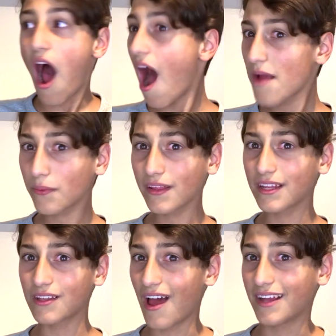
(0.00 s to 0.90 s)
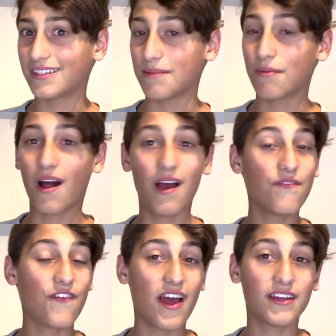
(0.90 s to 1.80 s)
I really liked it, but I
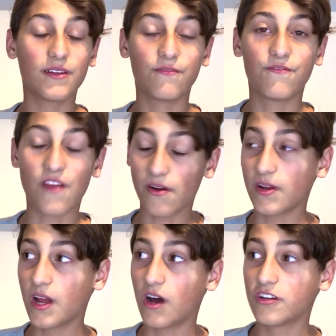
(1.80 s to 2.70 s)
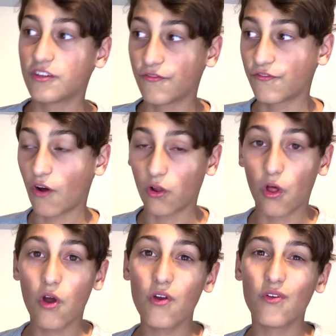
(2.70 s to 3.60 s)
found it very hard to
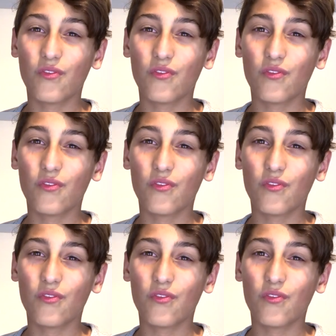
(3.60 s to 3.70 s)
follow.